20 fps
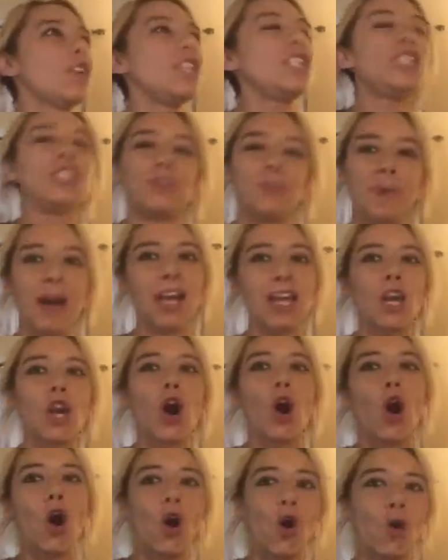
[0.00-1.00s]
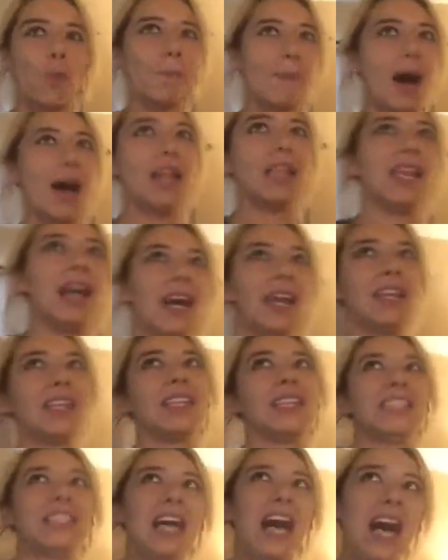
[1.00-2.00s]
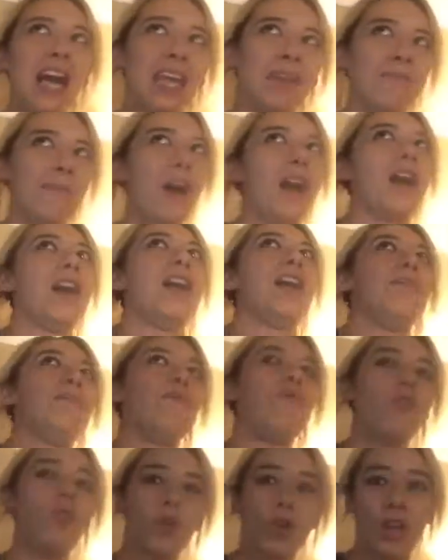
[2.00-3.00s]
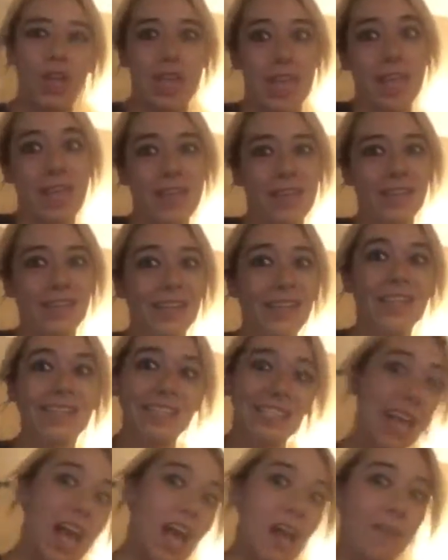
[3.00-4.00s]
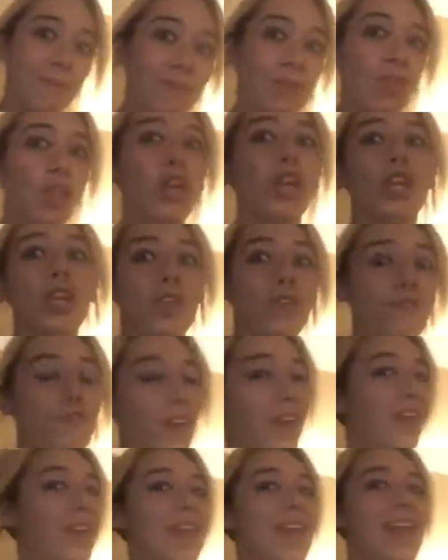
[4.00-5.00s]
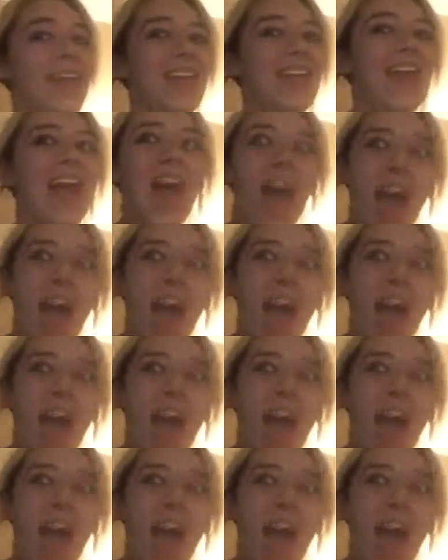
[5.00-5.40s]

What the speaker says: reach my goal by like the time I'm 40. Because I'm 30 Friday.